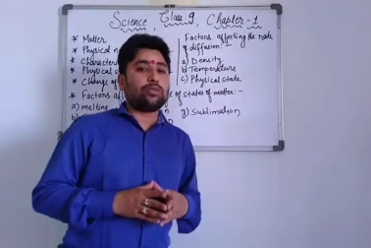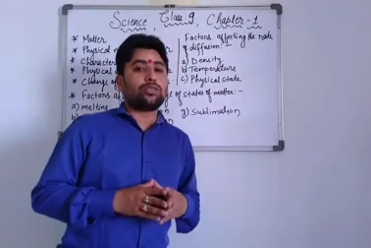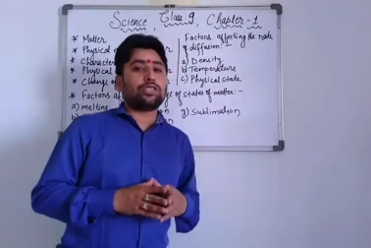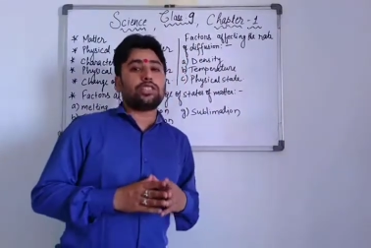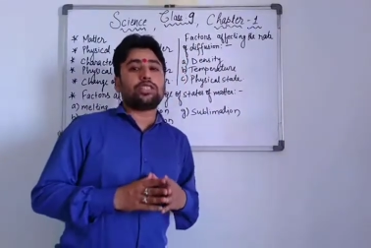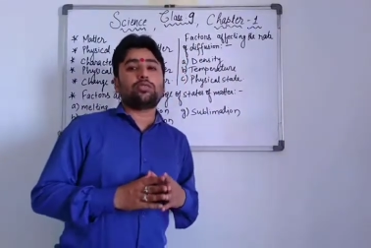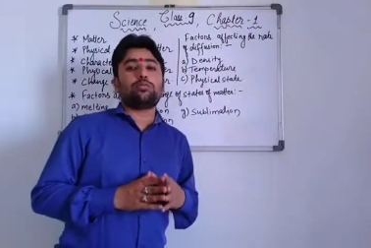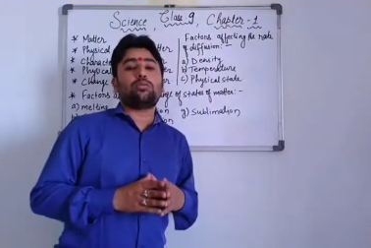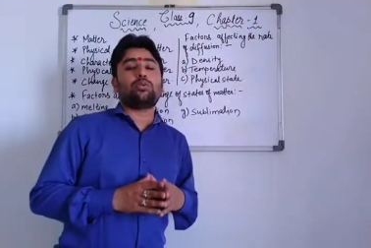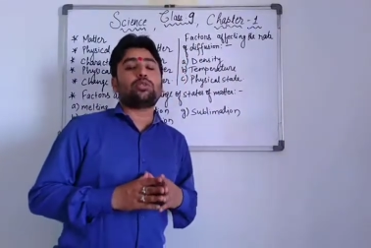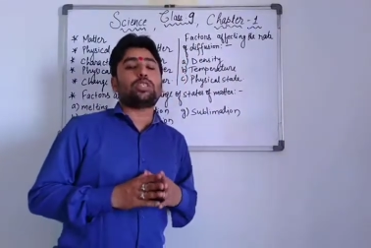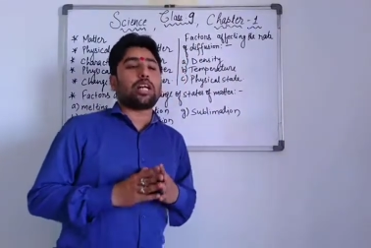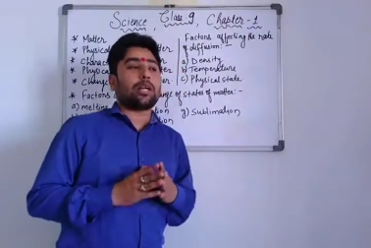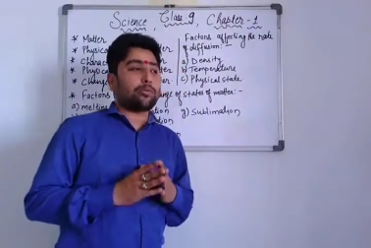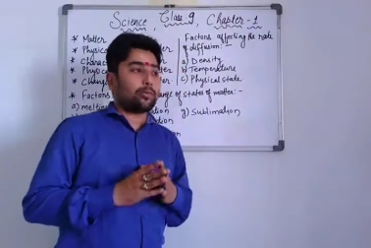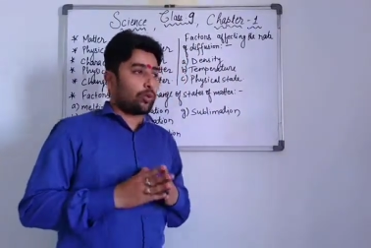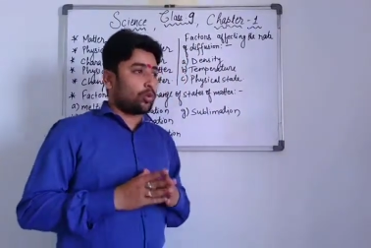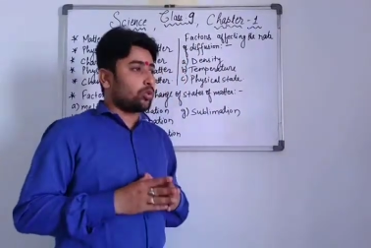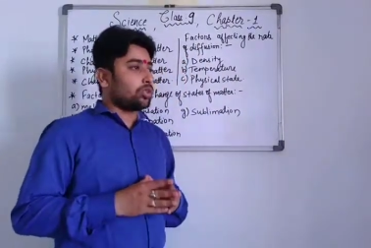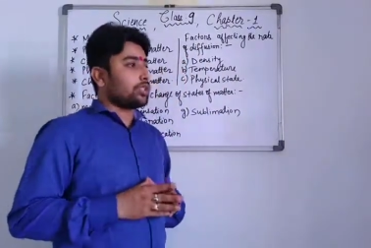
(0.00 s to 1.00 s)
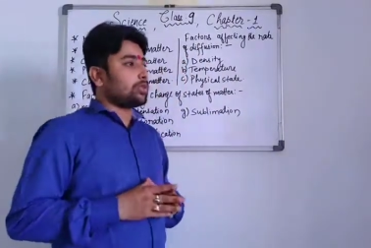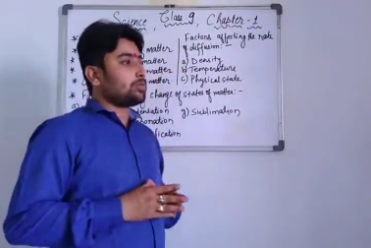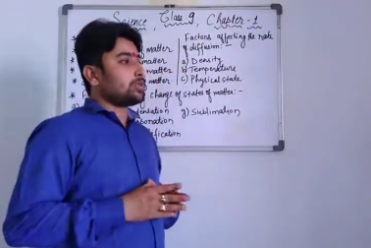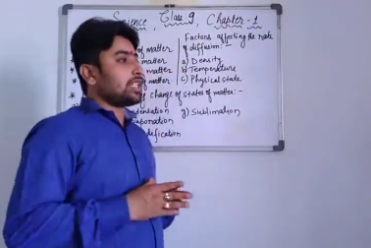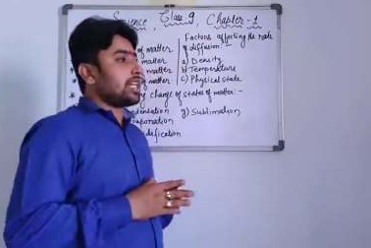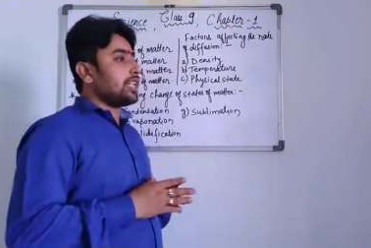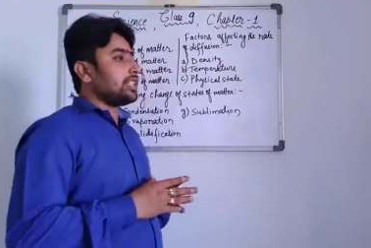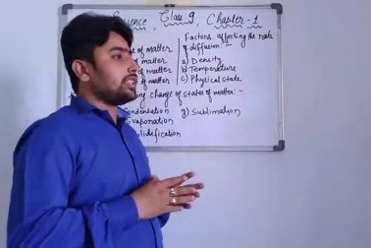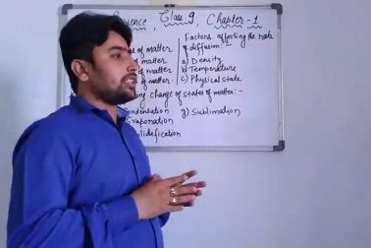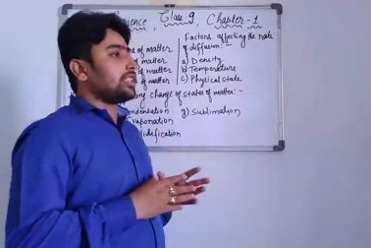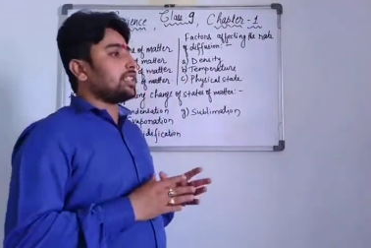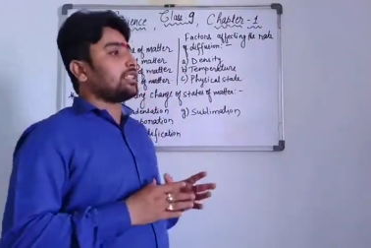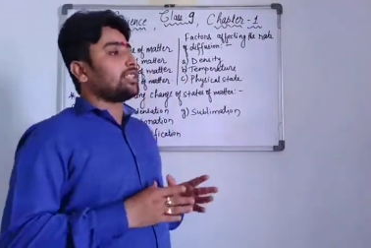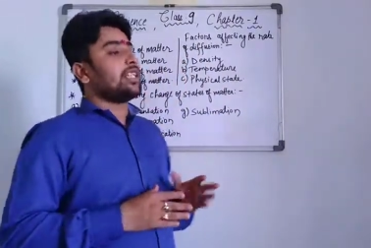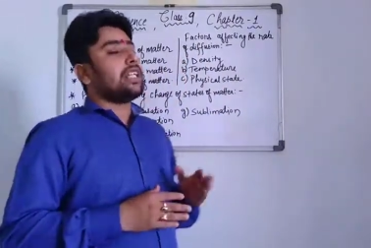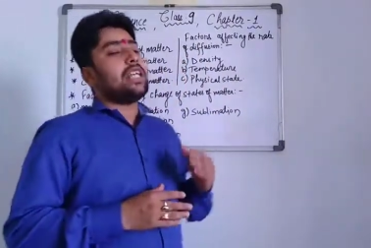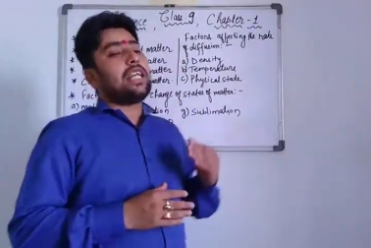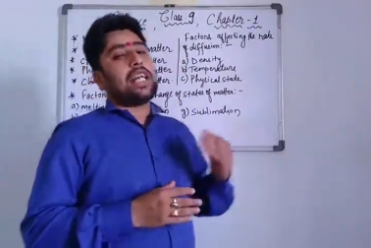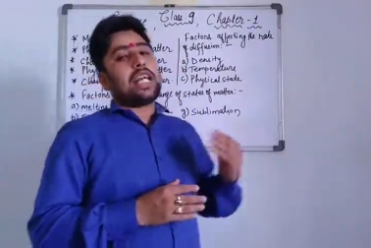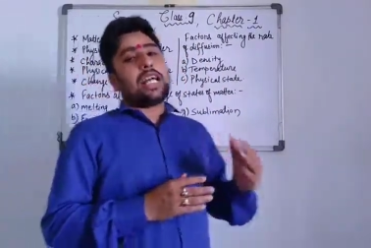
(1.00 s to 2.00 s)
These both are pure substances,
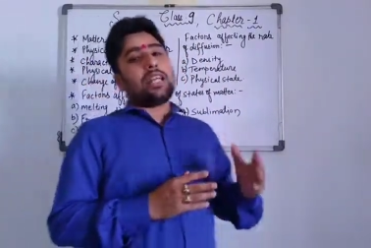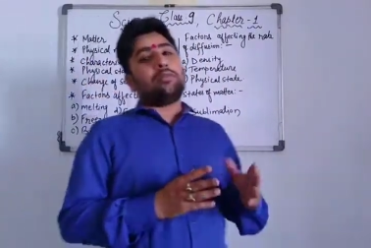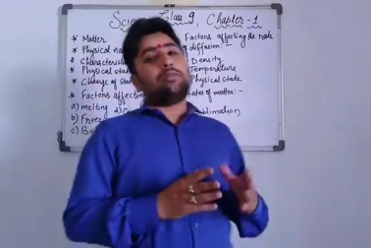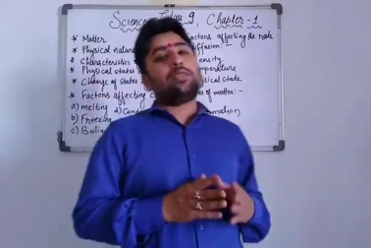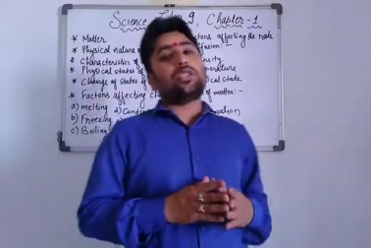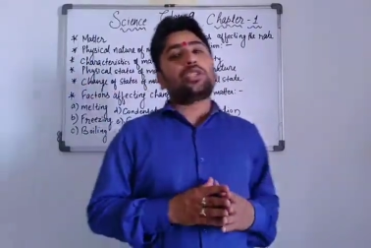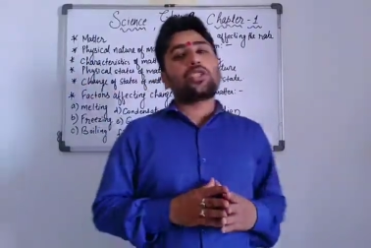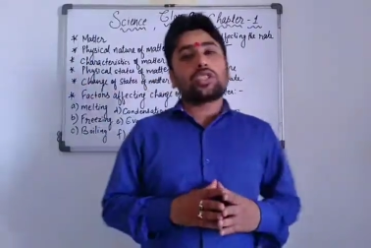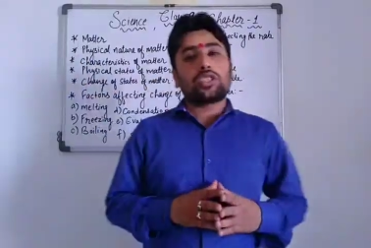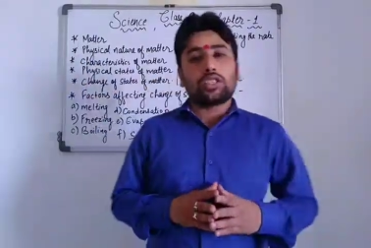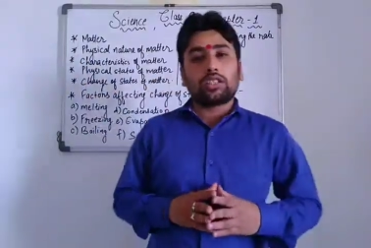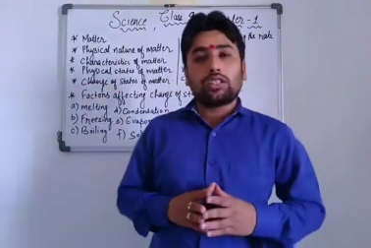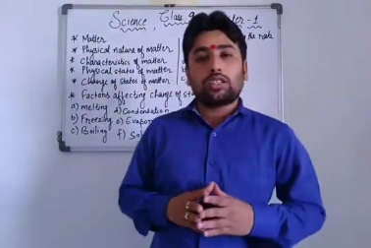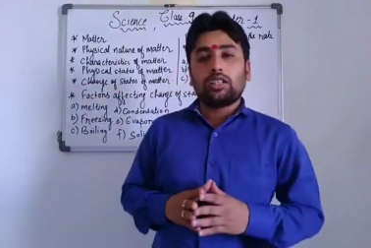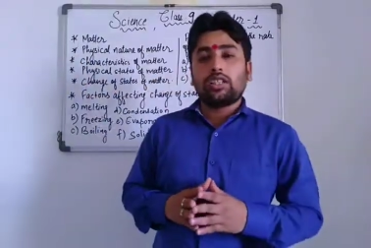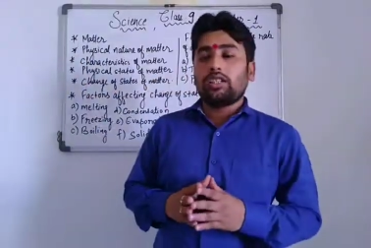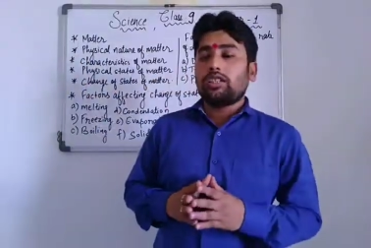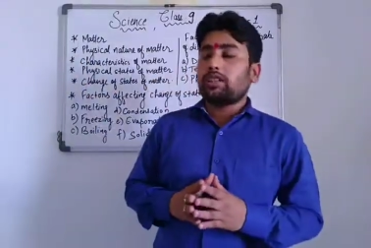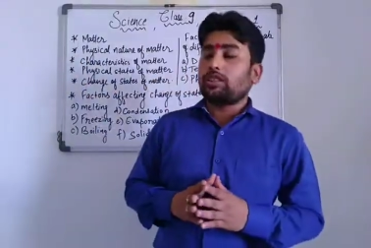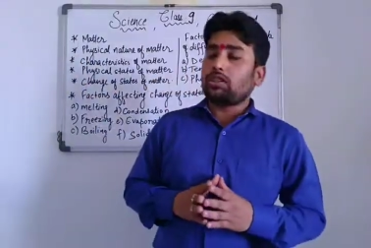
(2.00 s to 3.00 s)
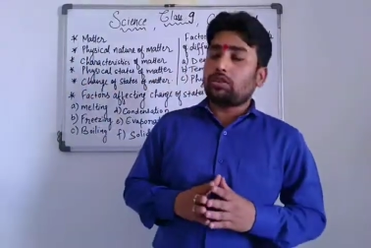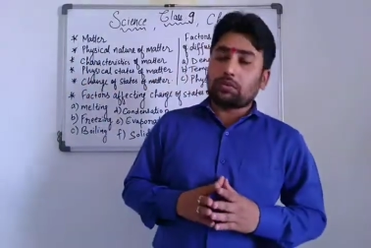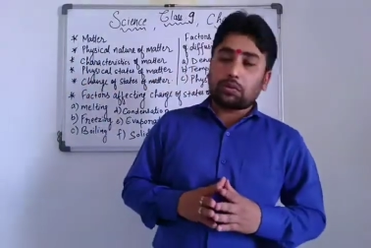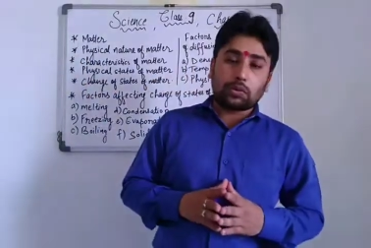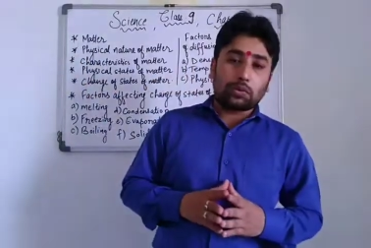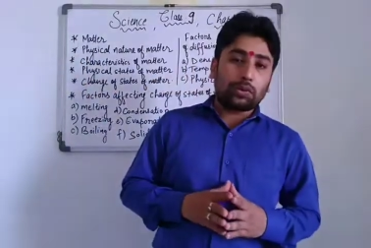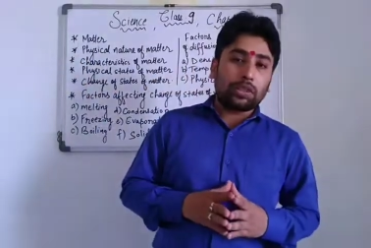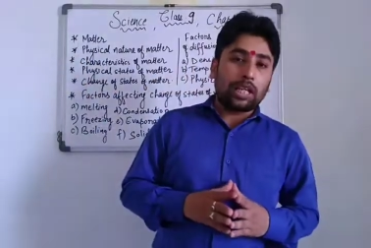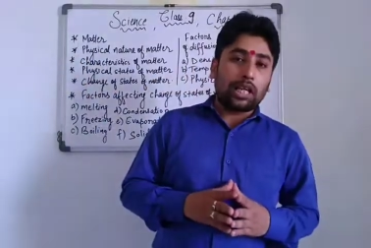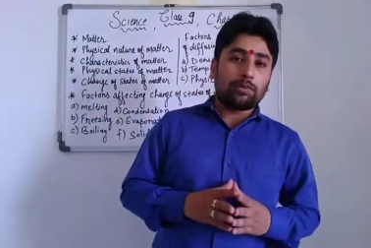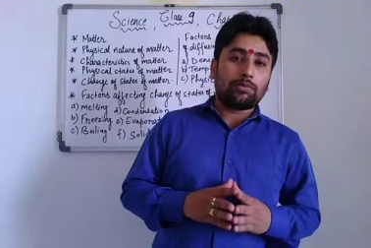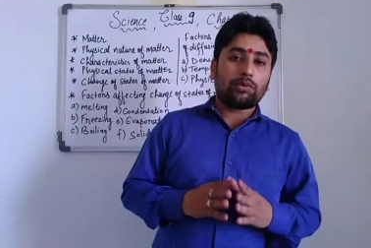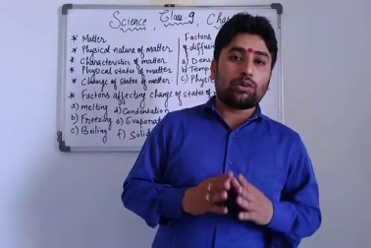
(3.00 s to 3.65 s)
and mixture is of two types,